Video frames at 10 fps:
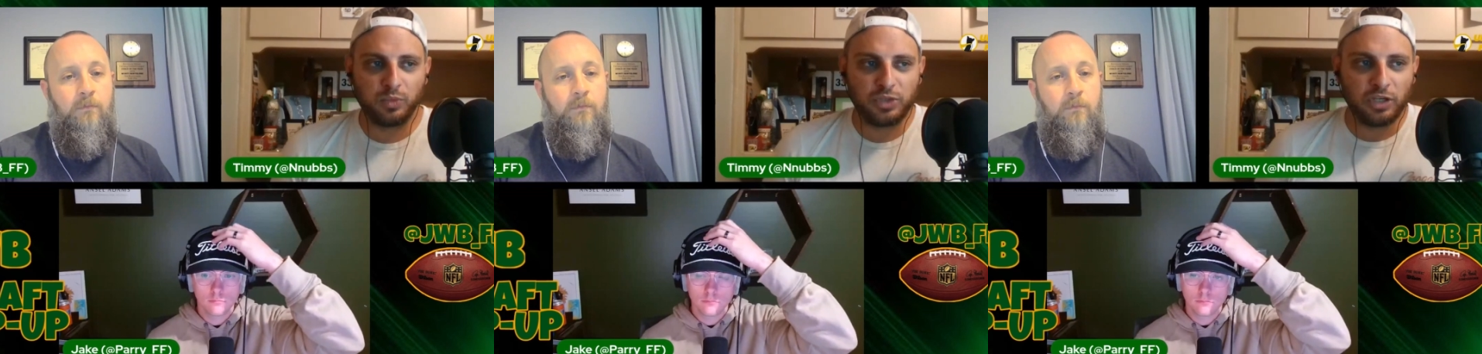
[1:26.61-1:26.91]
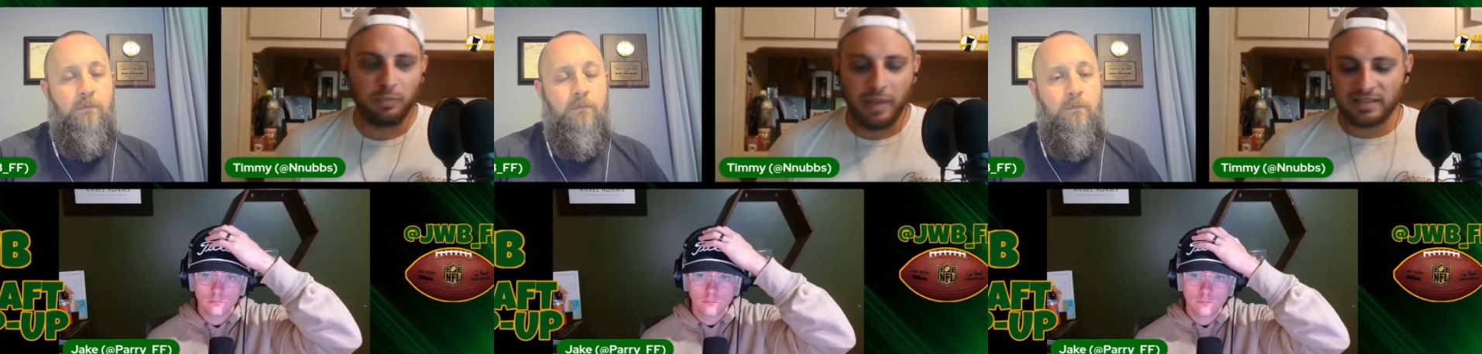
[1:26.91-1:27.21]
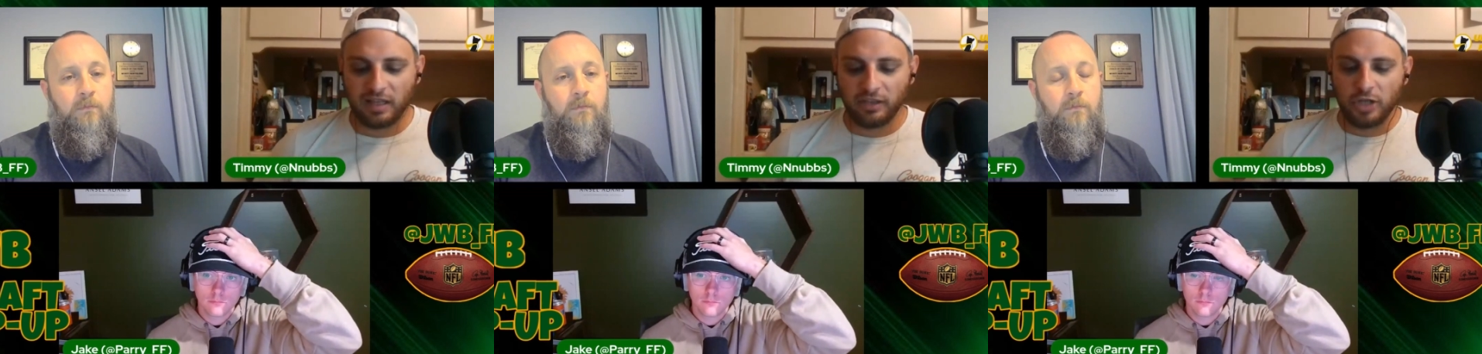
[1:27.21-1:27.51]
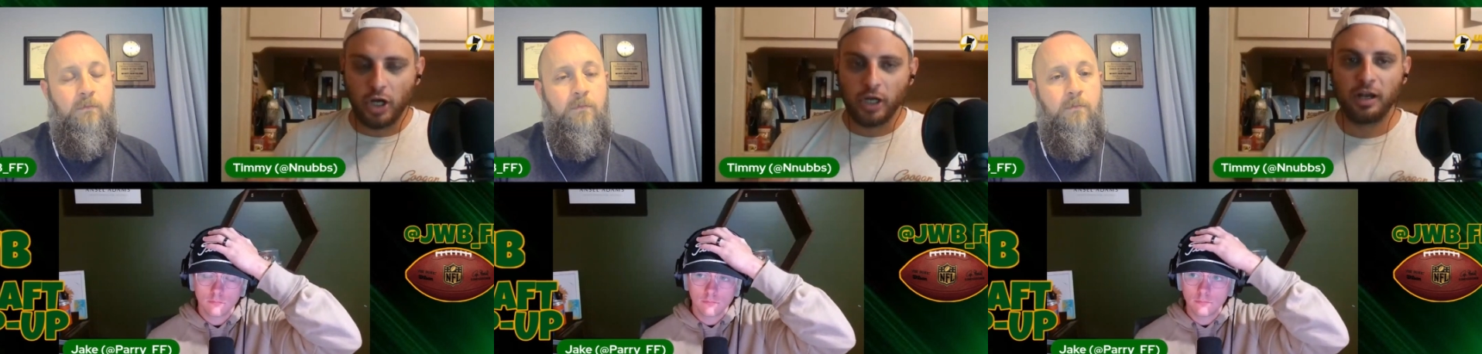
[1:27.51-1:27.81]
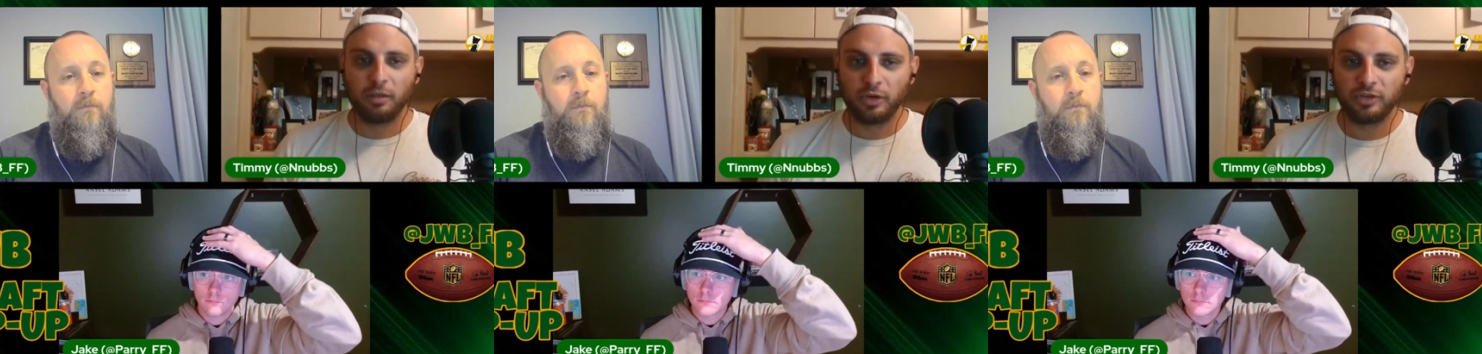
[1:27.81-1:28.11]
Speaker 1: just based on the target
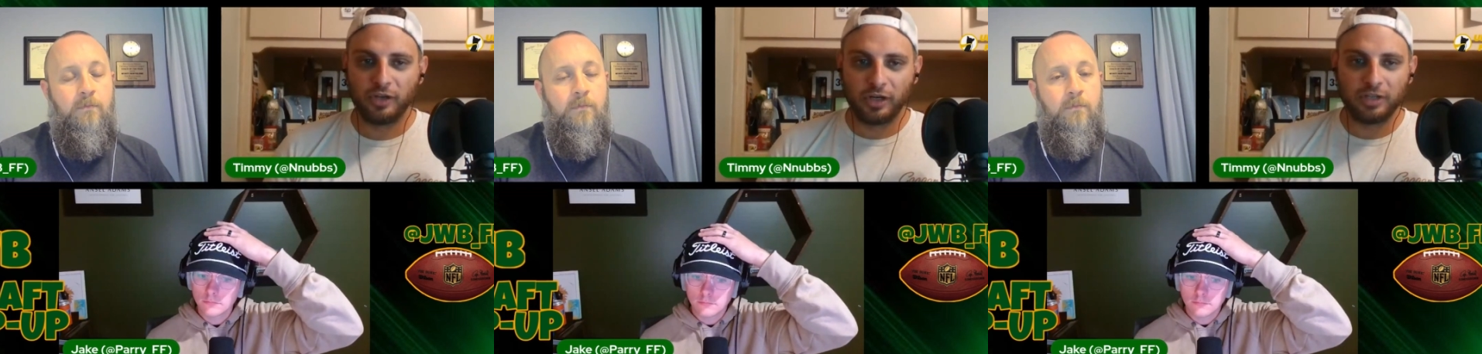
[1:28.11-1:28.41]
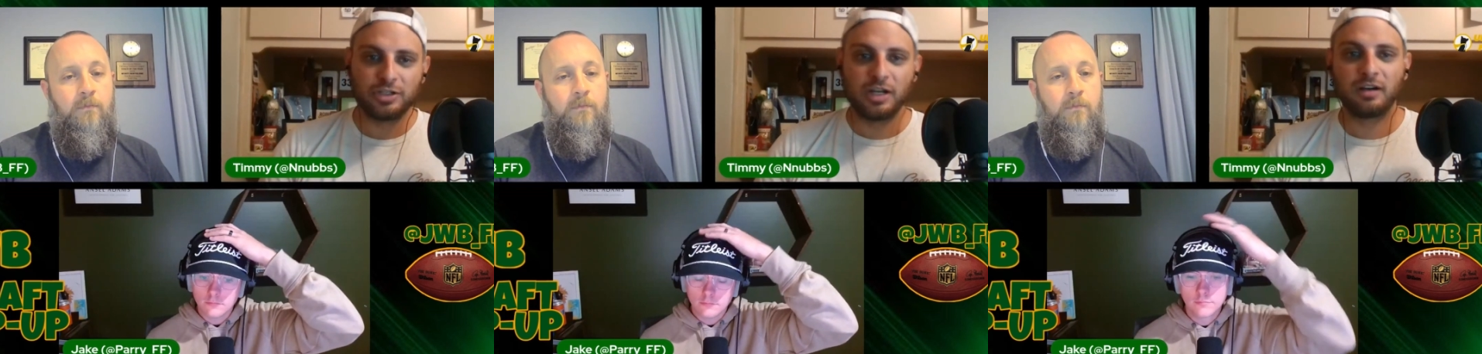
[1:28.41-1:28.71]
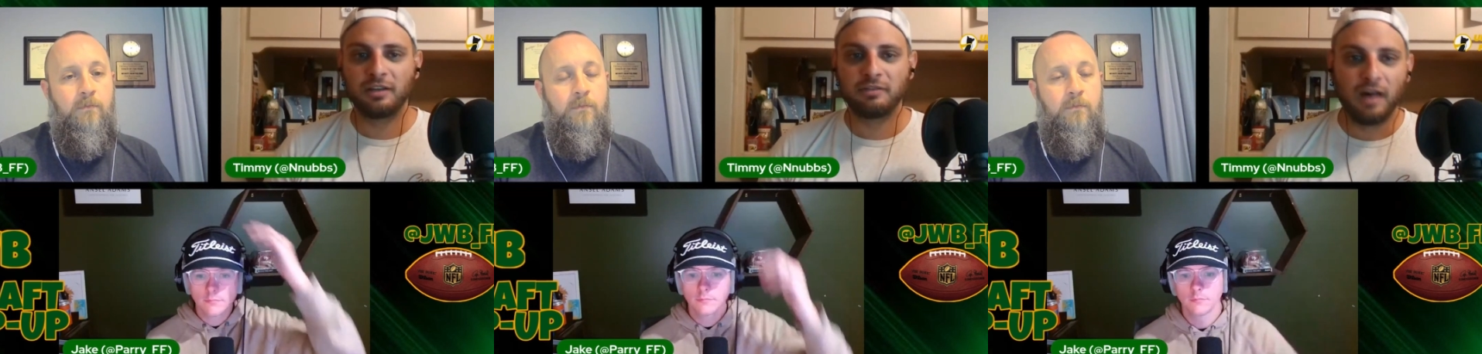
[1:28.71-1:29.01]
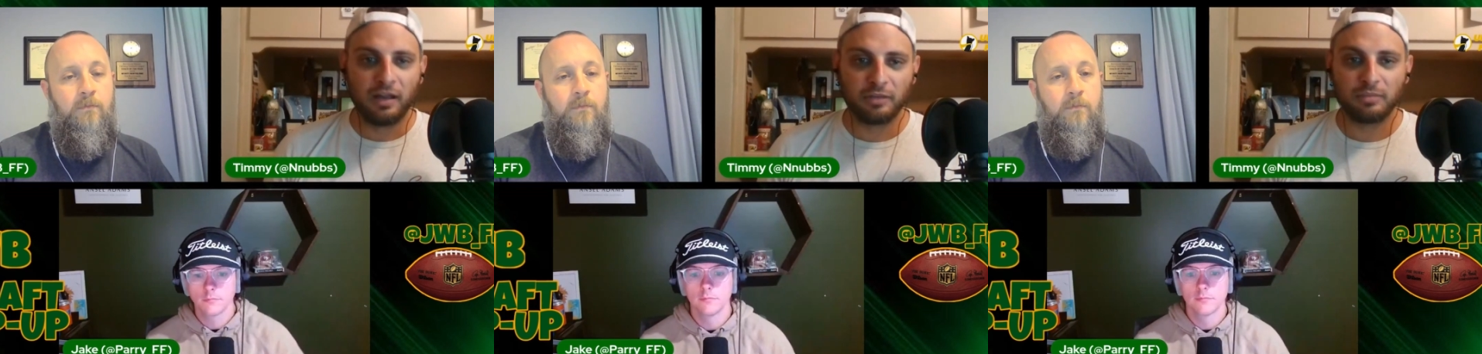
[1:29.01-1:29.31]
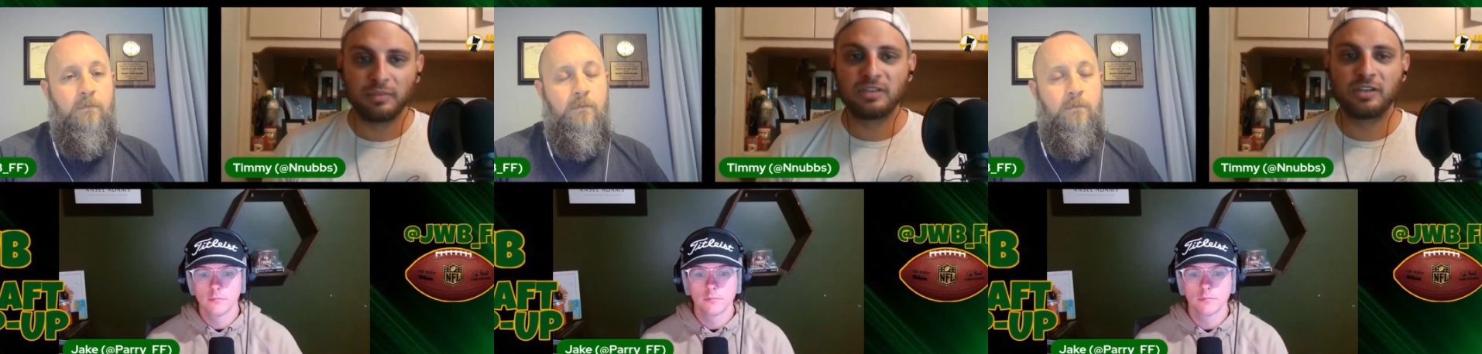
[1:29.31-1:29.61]
numbers, the target share, the
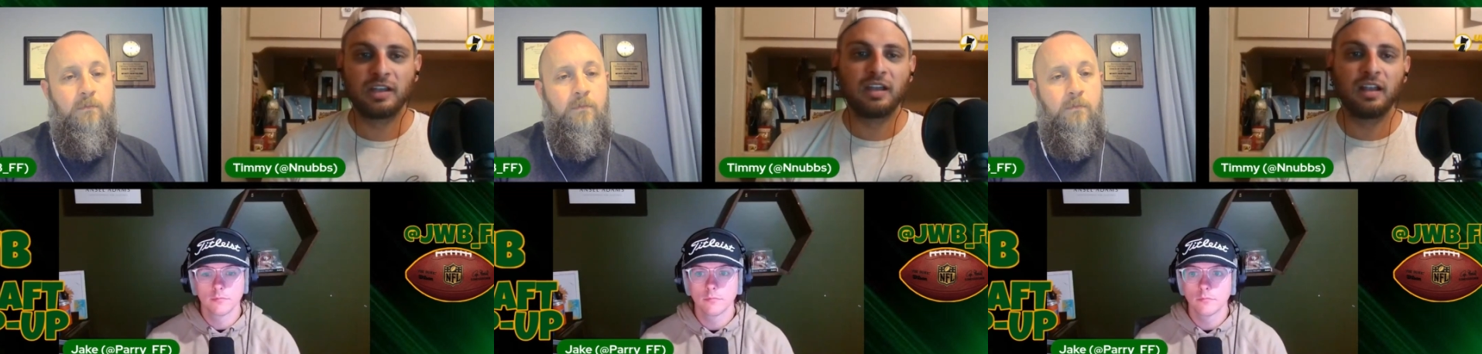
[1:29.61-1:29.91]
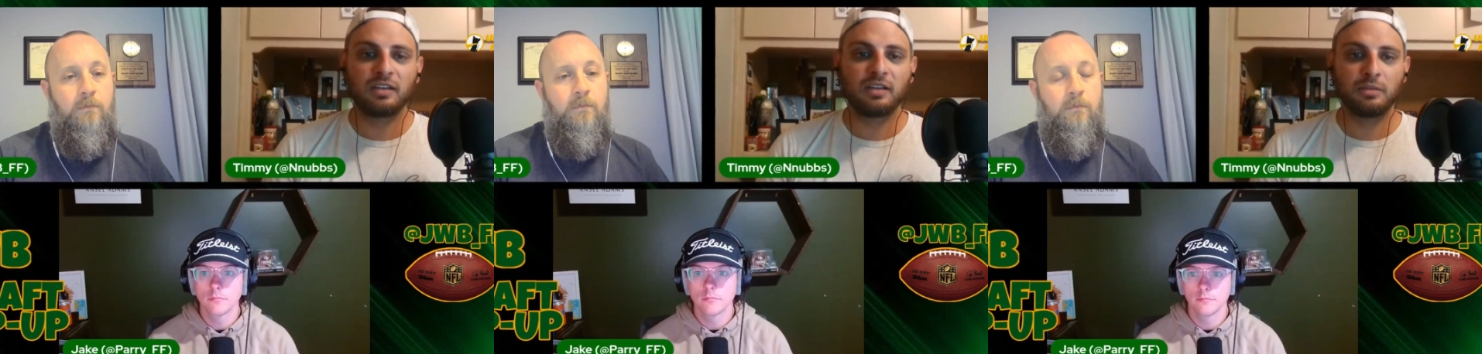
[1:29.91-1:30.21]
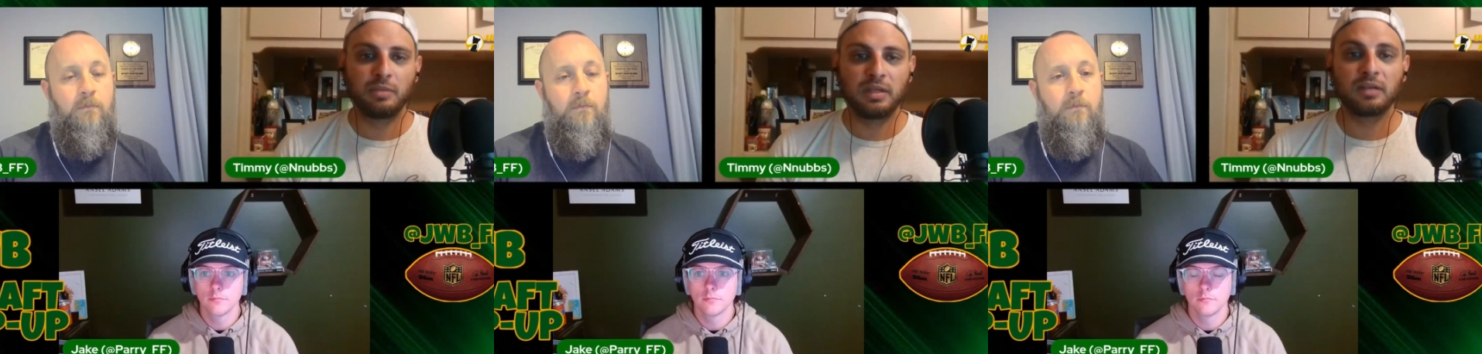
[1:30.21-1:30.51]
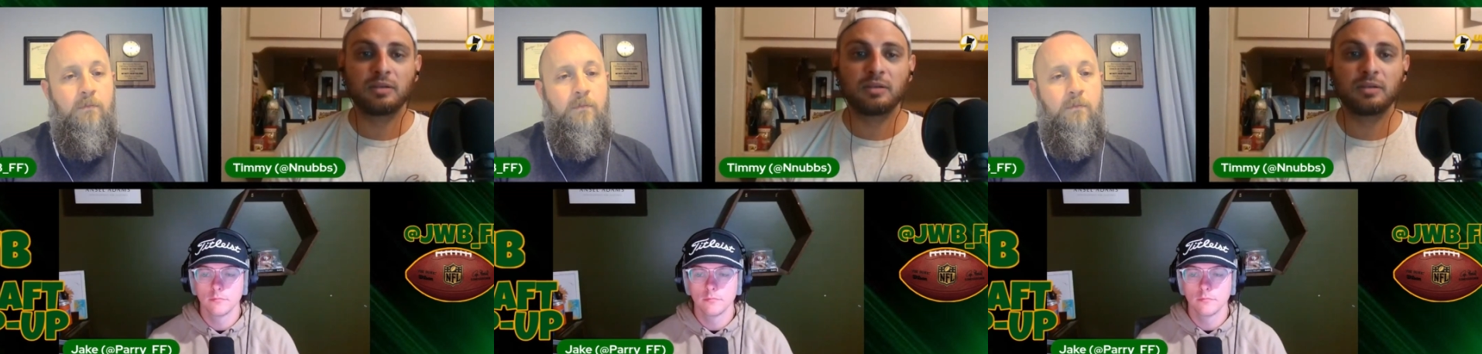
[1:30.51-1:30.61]
volume he's going to get is going to be